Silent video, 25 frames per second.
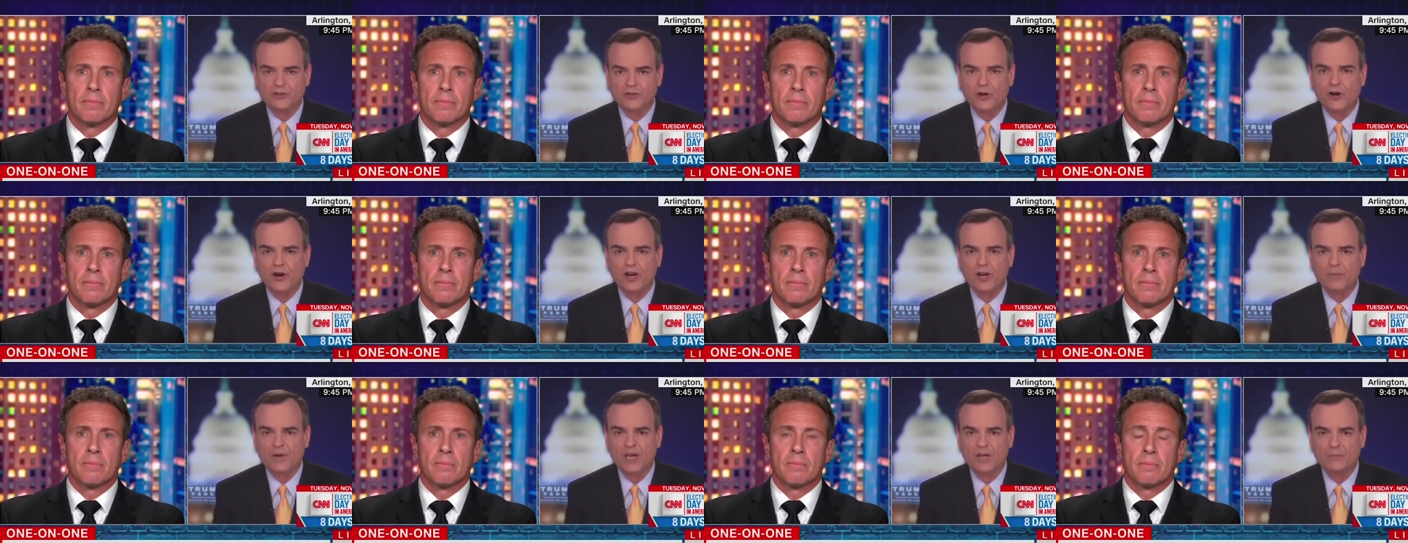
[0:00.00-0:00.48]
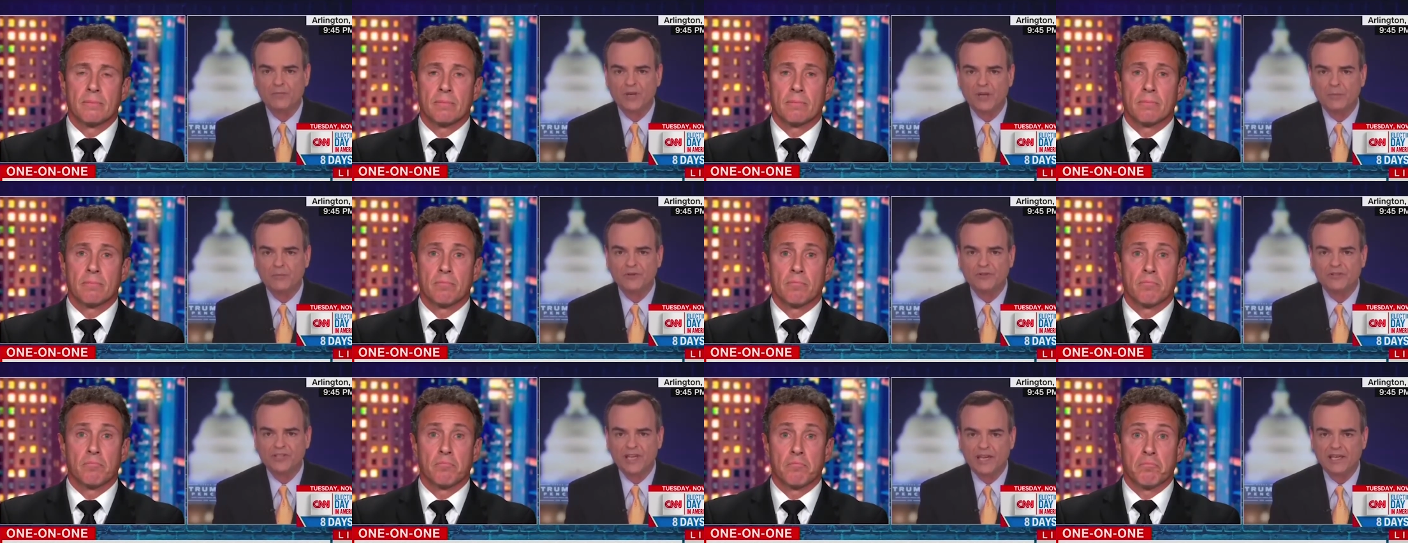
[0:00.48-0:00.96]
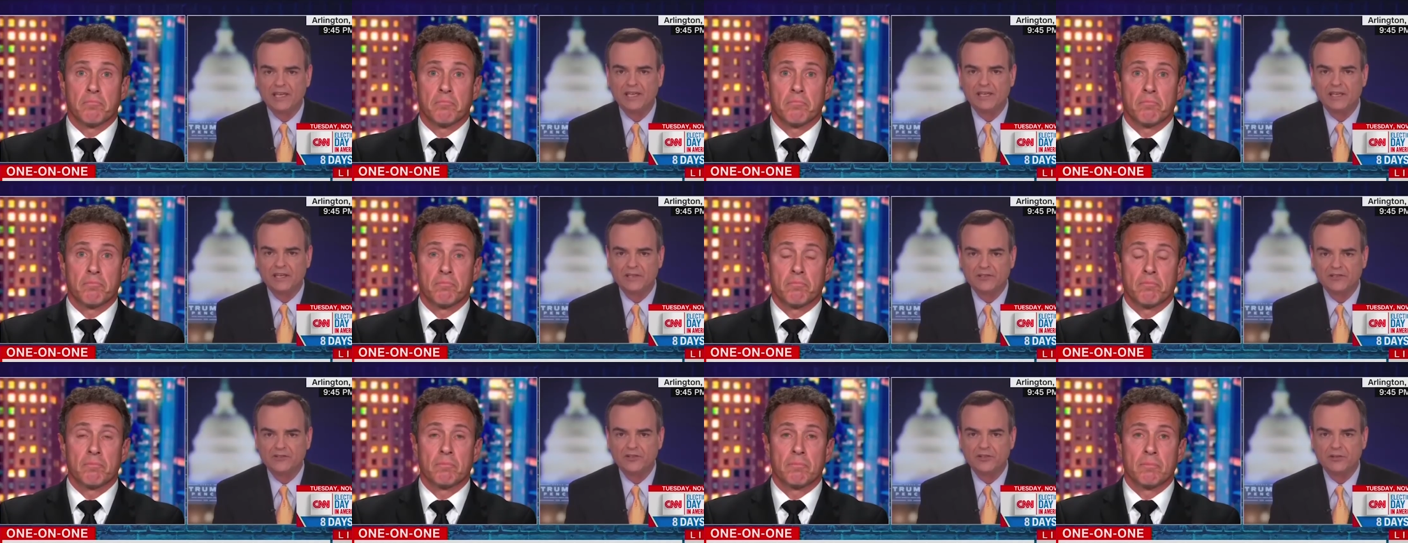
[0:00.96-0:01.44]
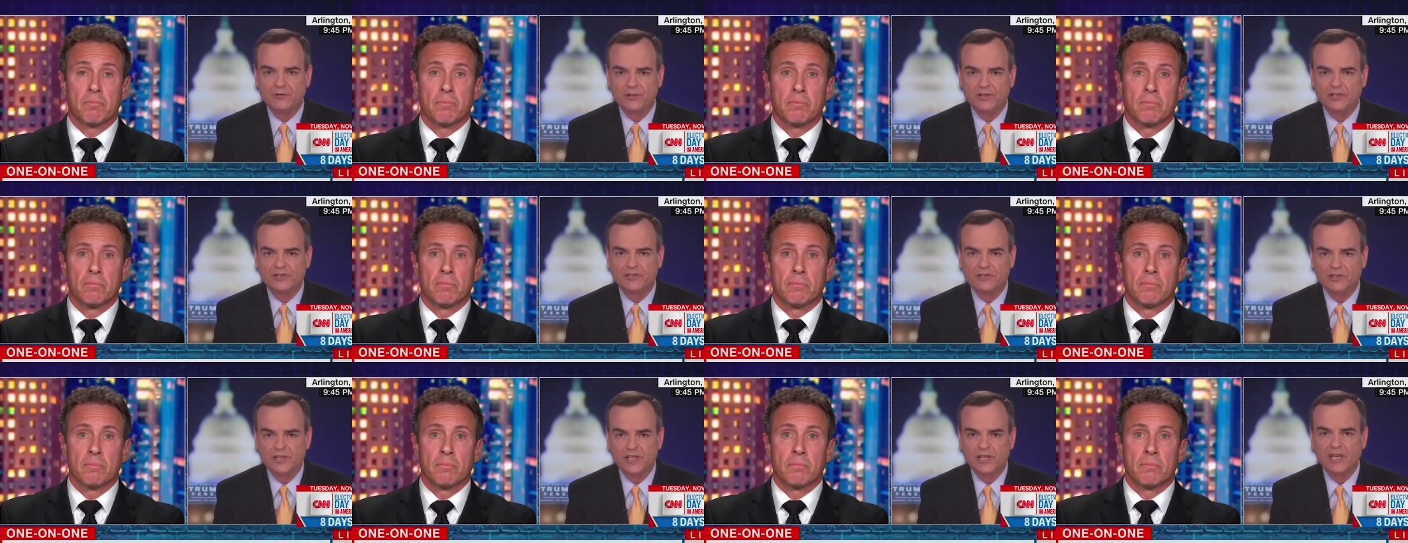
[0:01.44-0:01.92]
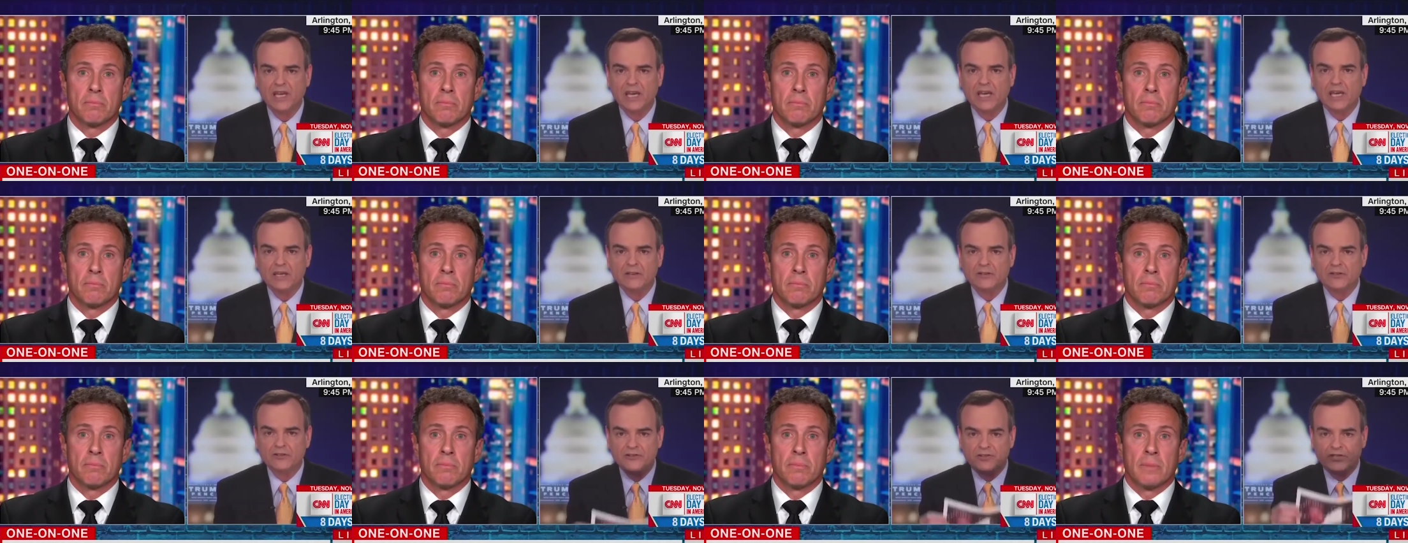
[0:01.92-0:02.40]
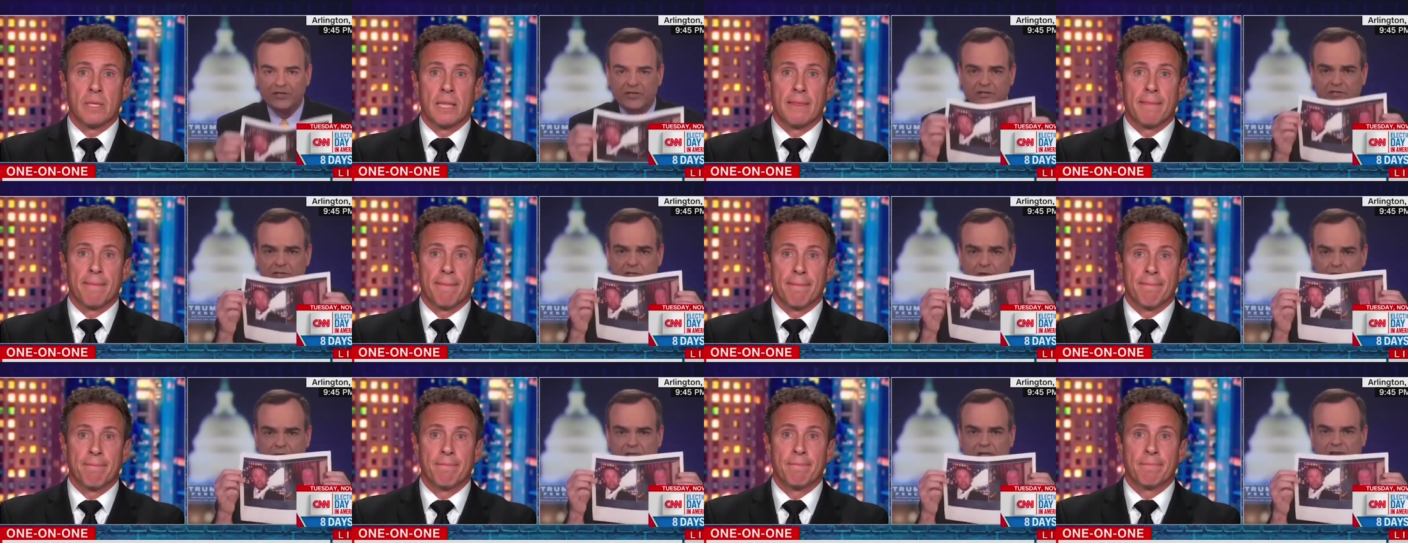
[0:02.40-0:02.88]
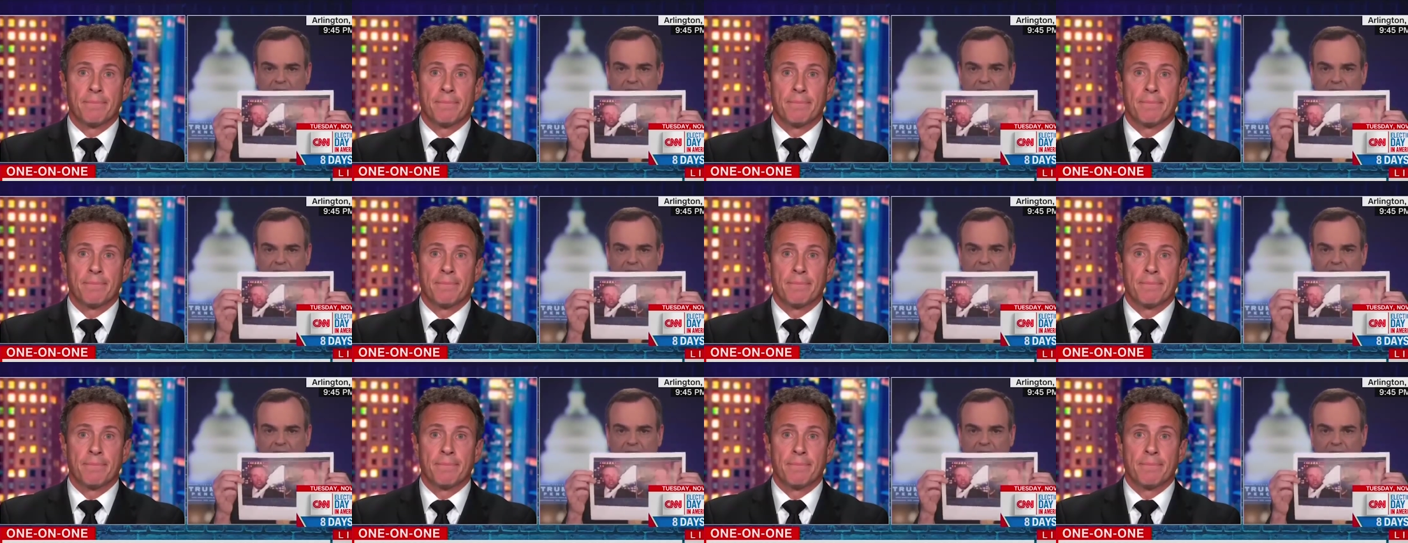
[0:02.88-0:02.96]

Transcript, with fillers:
Speaker 1: and talk about people taking it seriously. Does this look